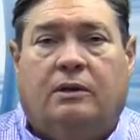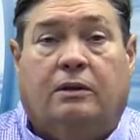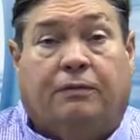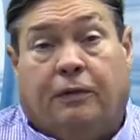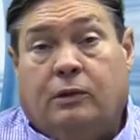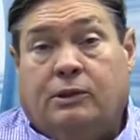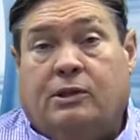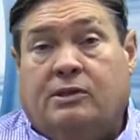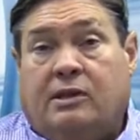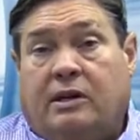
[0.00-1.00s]
The
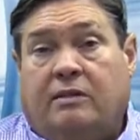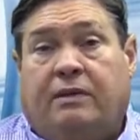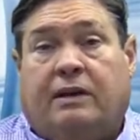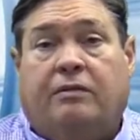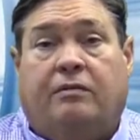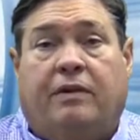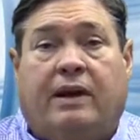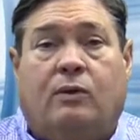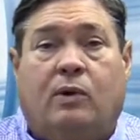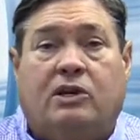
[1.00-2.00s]
first is an ineffective
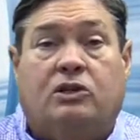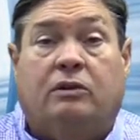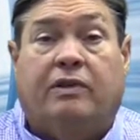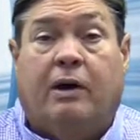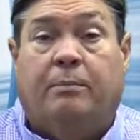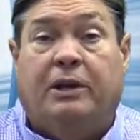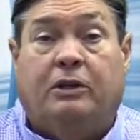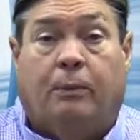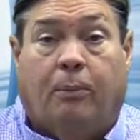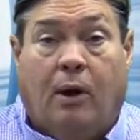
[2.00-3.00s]
evaluation of how big
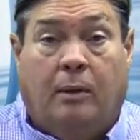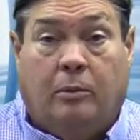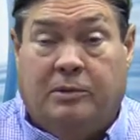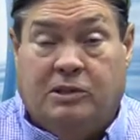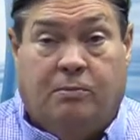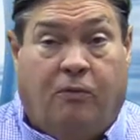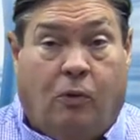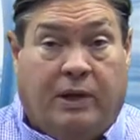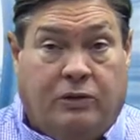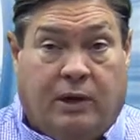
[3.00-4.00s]
their problem is
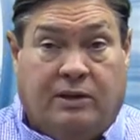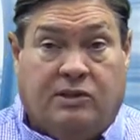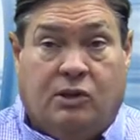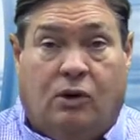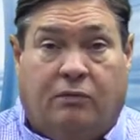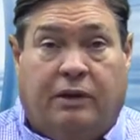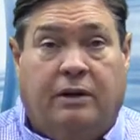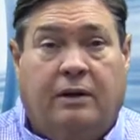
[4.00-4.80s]
before they try to solve it.